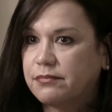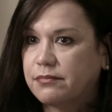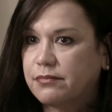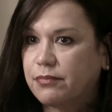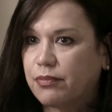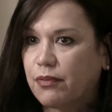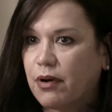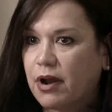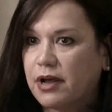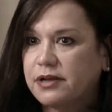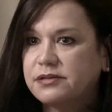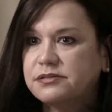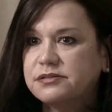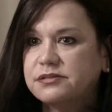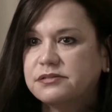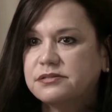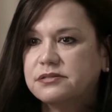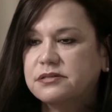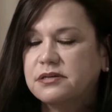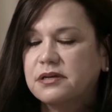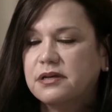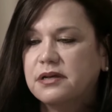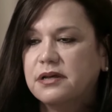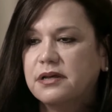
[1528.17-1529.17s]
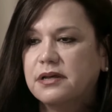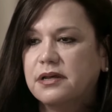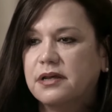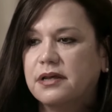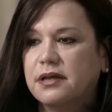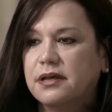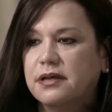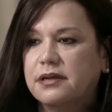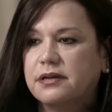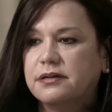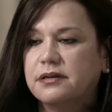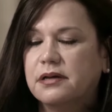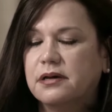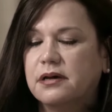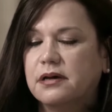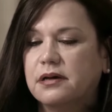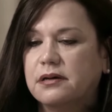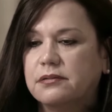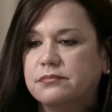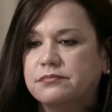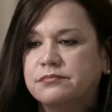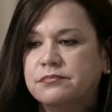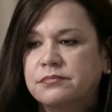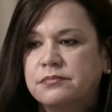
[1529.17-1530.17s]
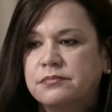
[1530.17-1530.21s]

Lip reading: breast, and